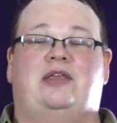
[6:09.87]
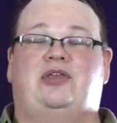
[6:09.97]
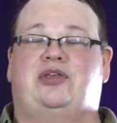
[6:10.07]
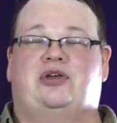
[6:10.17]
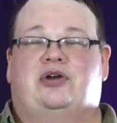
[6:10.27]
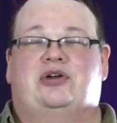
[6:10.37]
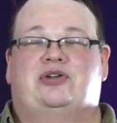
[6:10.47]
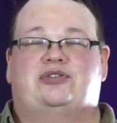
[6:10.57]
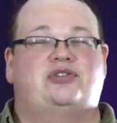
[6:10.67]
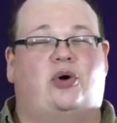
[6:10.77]
You're
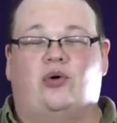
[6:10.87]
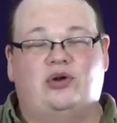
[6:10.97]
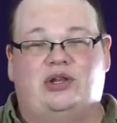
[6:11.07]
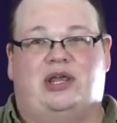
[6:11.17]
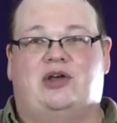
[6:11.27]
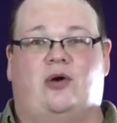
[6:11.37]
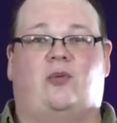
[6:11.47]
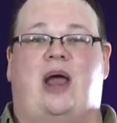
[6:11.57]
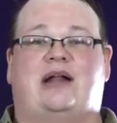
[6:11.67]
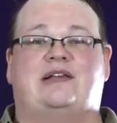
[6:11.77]
totally
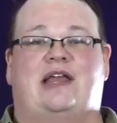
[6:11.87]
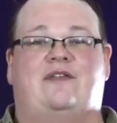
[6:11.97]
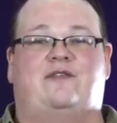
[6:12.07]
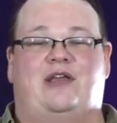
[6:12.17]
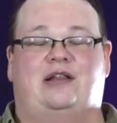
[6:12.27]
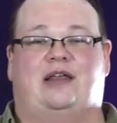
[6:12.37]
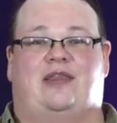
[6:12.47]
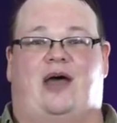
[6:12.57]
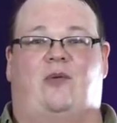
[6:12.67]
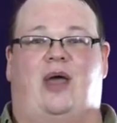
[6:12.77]
correct in feeling
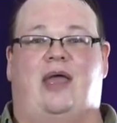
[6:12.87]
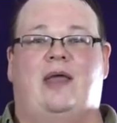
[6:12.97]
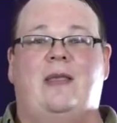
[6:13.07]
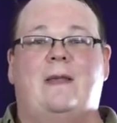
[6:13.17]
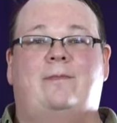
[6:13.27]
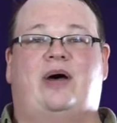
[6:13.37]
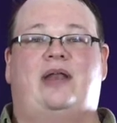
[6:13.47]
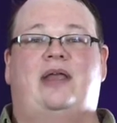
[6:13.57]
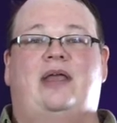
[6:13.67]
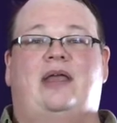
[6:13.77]
that way.
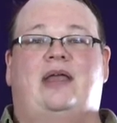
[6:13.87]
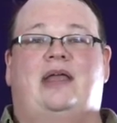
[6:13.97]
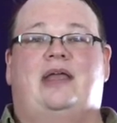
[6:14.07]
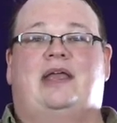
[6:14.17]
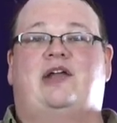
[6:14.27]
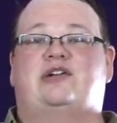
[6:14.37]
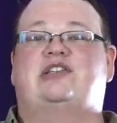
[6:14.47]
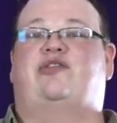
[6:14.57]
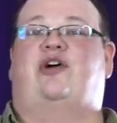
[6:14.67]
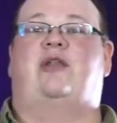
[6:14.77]
But here's
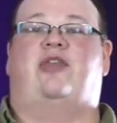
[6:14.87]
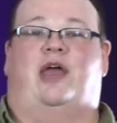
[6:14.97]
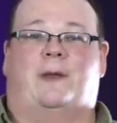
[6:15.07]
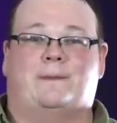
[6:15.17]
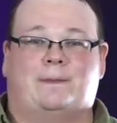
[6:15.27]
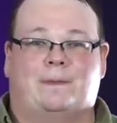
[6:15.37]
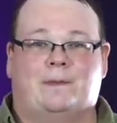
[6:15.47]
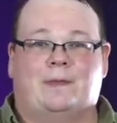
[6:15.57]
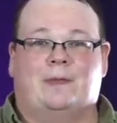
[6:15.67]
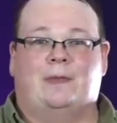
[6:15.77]
the fun thing.
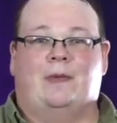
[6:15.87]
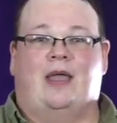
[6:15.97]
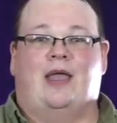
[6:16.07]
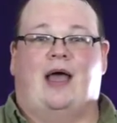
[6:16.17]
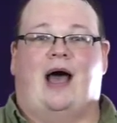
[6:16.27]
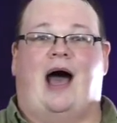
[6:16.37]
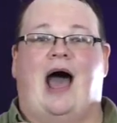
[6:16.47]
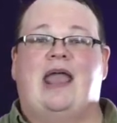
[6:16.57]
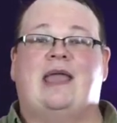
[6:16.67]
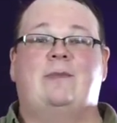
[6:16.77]

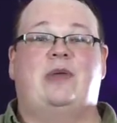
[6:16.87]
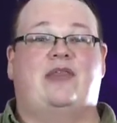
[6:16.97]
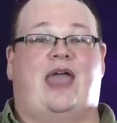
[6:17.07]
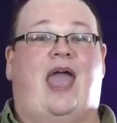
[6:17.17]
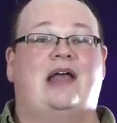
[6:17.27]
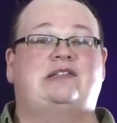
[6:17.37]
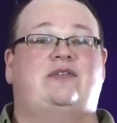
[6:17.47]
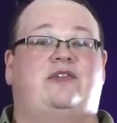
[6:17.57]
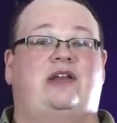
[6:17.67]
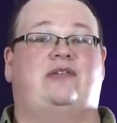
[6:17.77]
I can be the hands
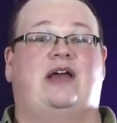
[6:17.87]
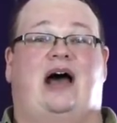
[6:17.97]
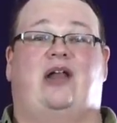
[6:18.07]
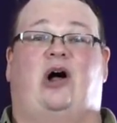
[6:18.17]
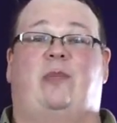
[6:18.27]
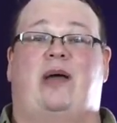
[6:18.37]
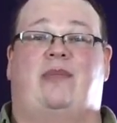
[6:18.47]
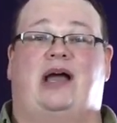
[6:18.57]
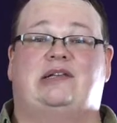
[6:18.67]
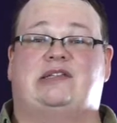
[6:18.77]
and feet of God all by
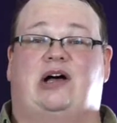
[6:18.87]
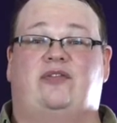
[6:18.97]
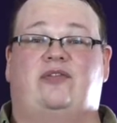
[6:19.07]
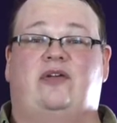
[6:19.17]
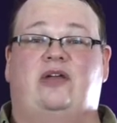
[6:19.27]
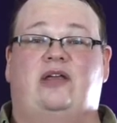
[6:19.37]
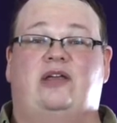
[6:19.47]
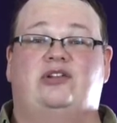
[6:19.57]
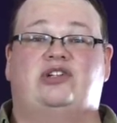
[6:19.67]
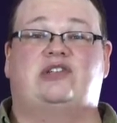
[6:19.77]
myself,
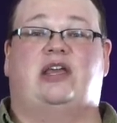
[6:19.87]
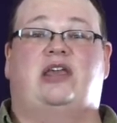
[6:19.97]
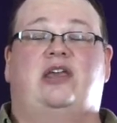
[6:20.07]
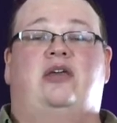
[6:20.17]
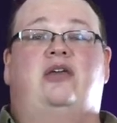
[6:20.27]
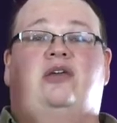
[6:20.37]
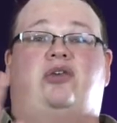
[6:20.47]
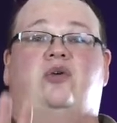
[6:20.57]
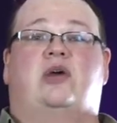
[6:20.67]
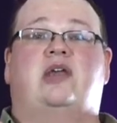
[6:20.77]
just like
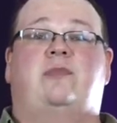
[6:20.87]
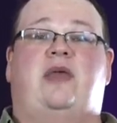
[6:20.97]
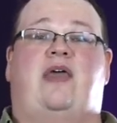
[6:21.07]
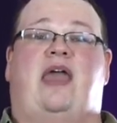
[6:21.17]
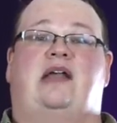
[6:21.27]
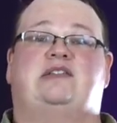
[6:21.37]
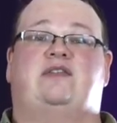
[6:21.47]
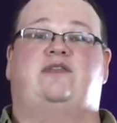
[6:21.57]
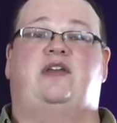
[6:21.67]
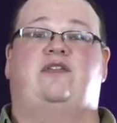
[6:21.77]
you can be the hands
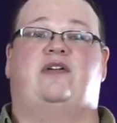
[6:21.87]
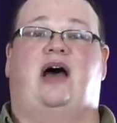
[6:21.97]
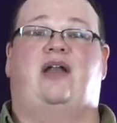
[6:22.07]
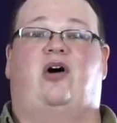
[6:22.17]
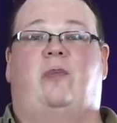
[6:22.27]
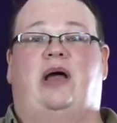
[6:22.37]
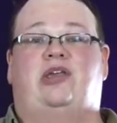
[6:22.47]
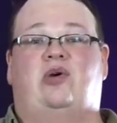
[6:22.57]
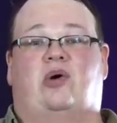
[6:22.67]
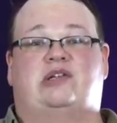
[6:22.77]
and feet of God all by
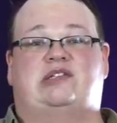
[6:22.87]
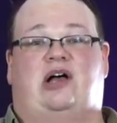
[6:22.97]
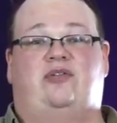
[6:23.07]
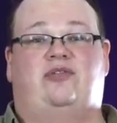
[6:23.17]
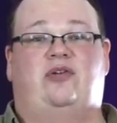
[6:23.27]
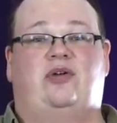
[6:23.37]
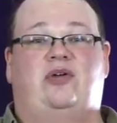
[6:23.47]
yourself.